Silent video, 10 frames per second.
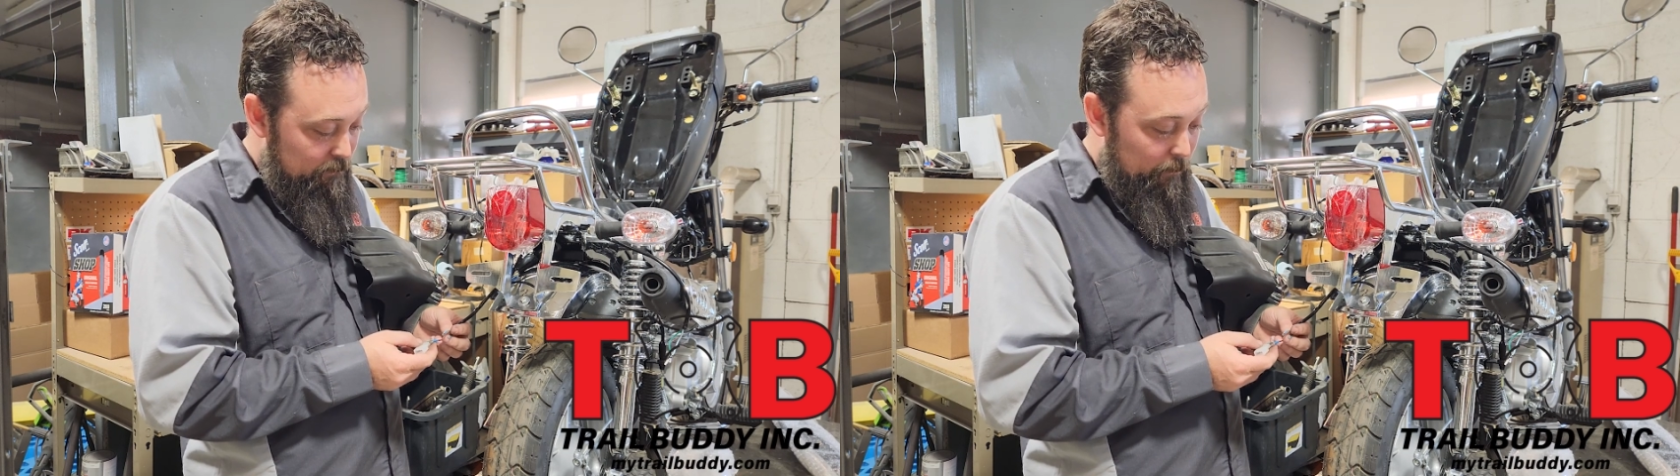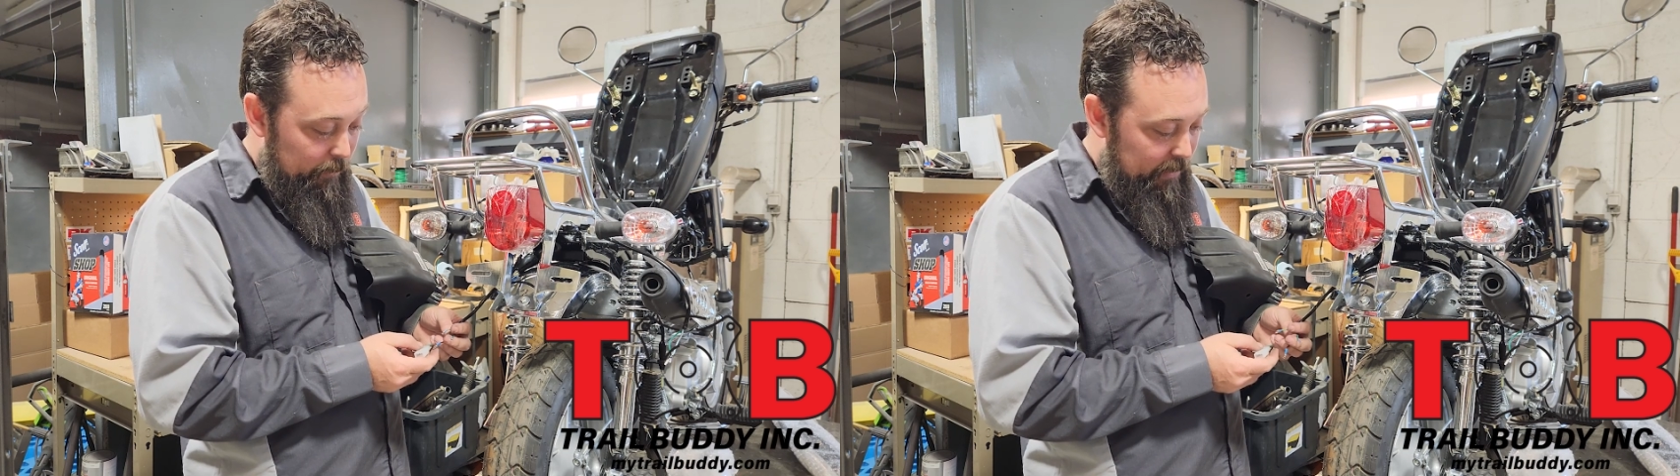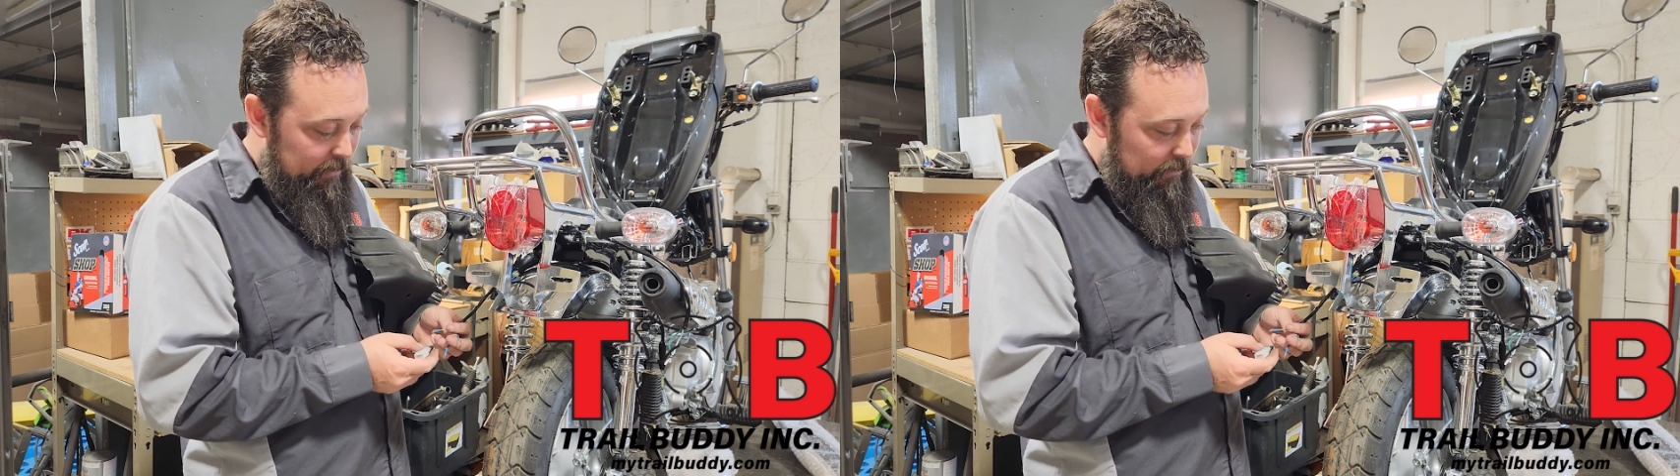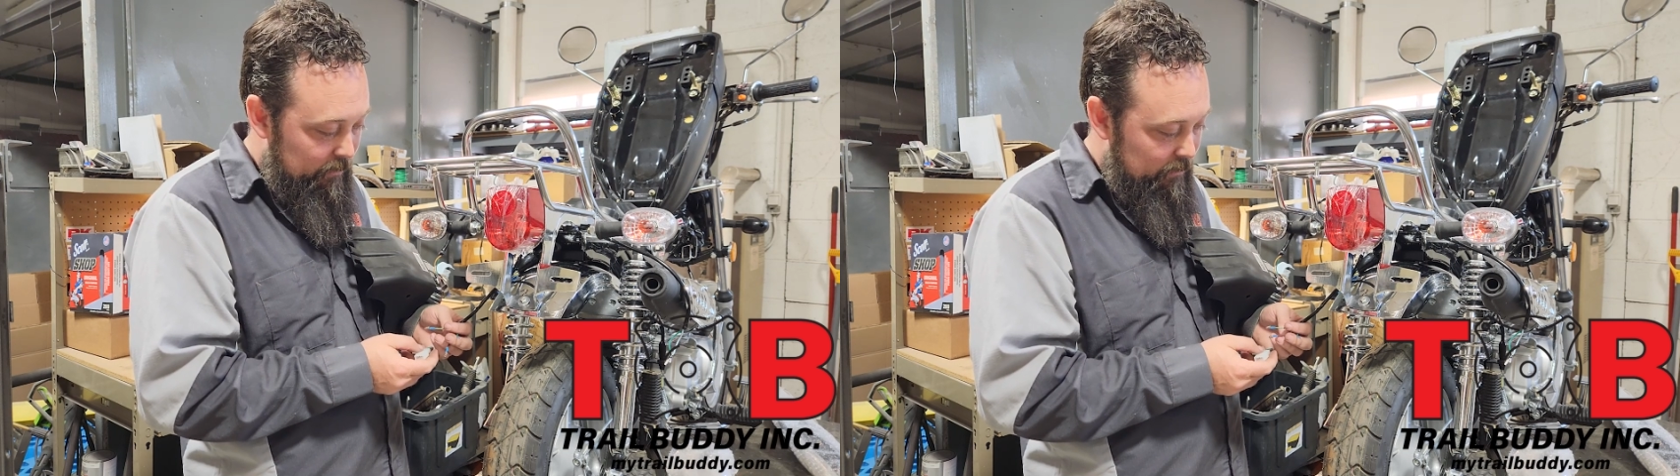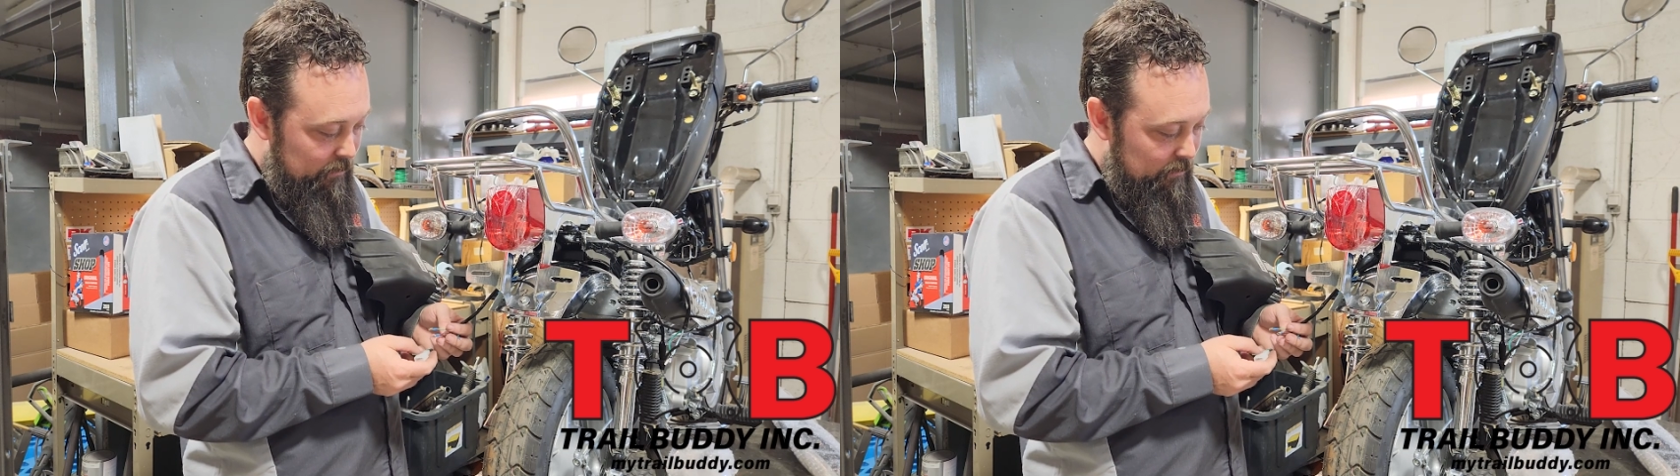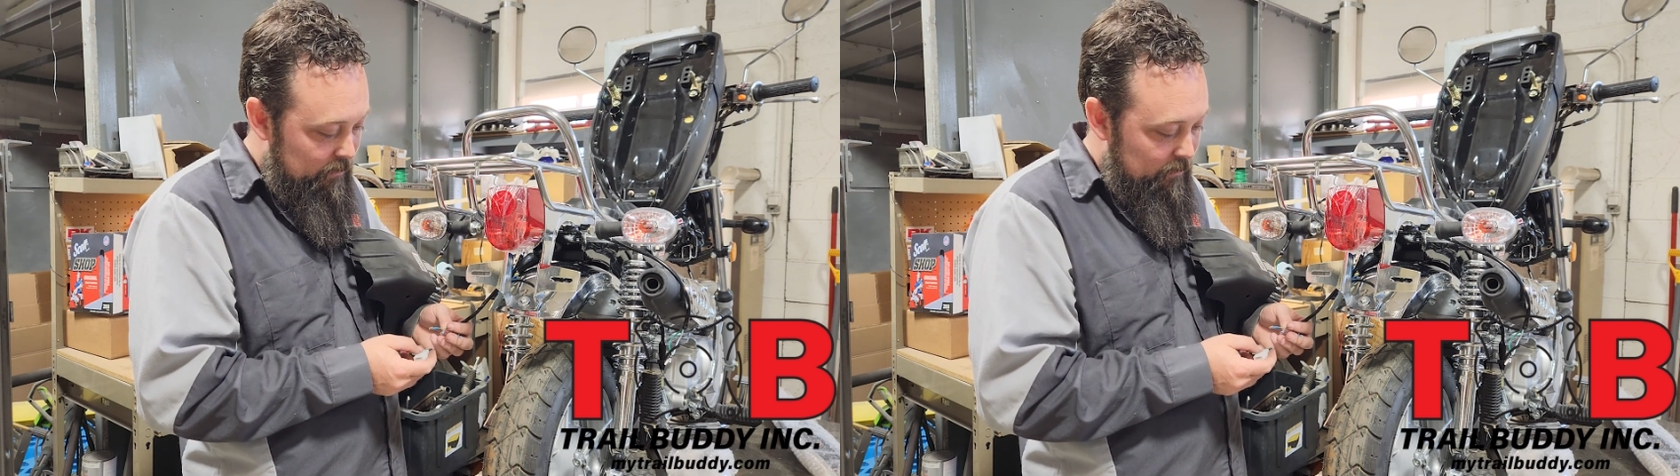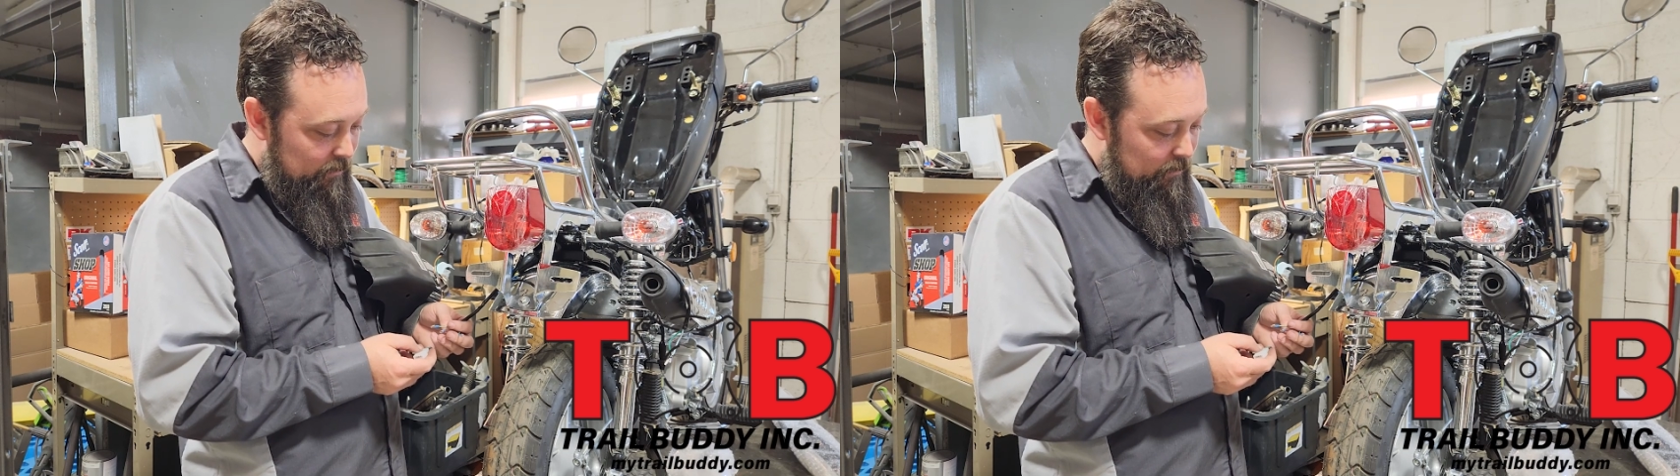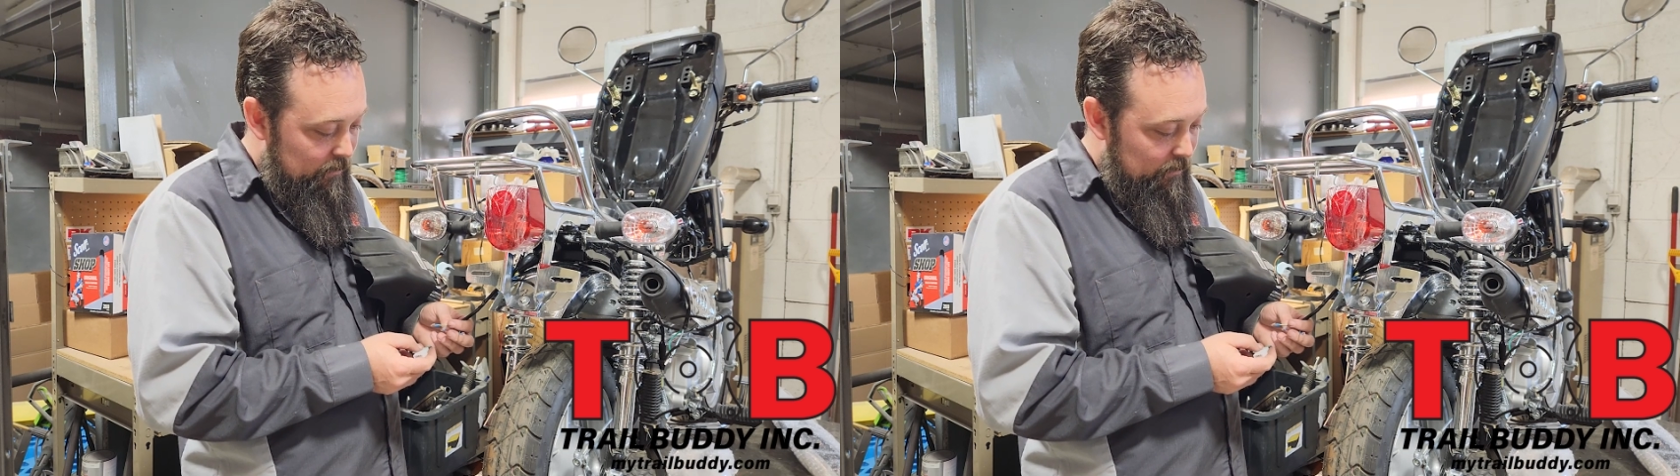but
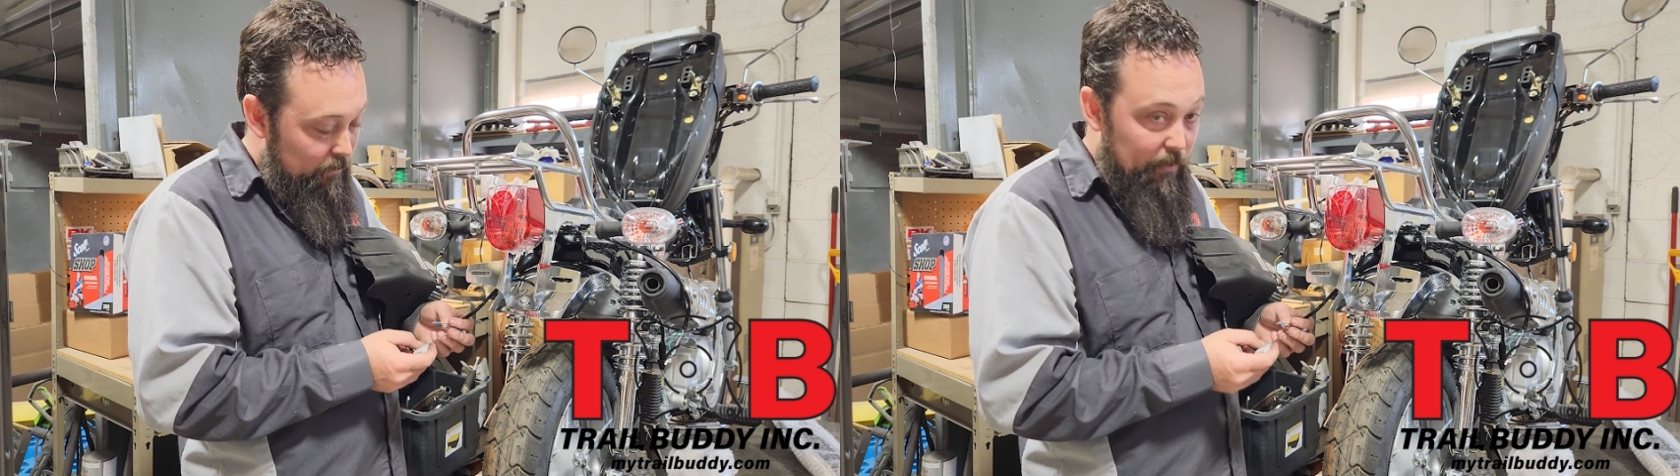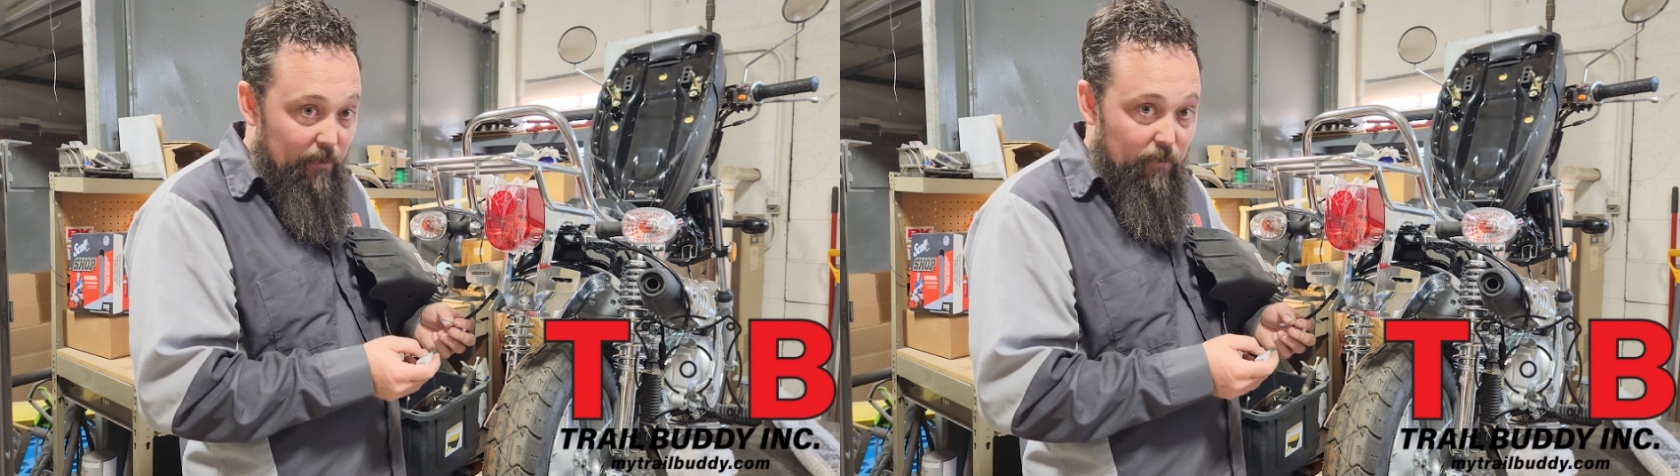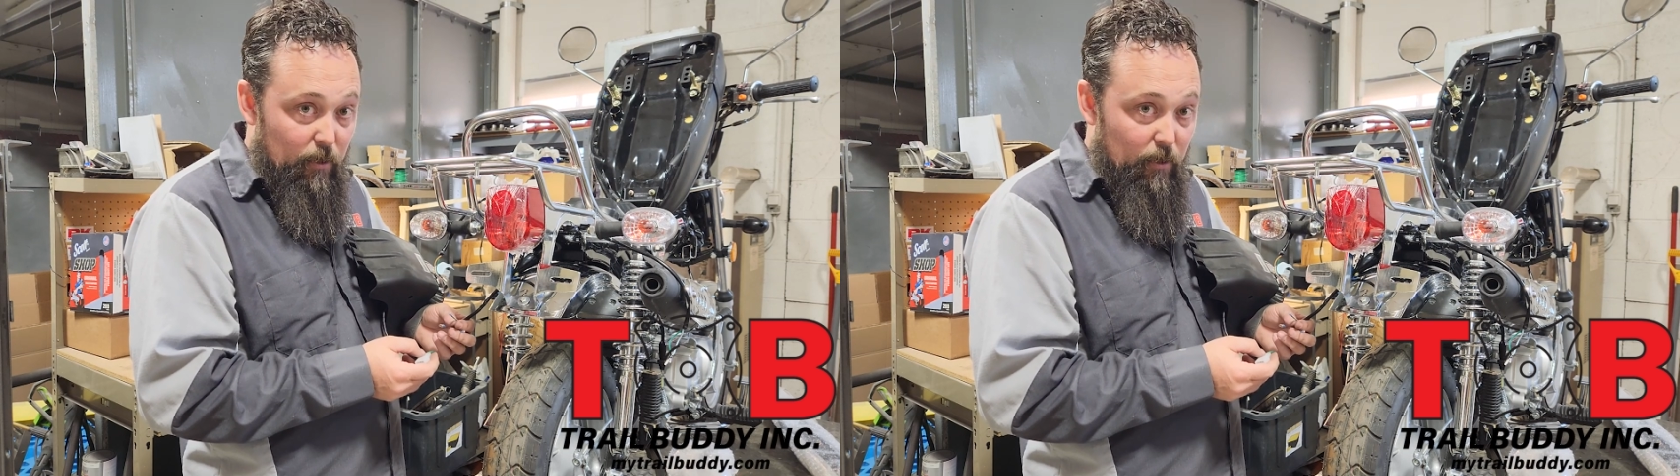you never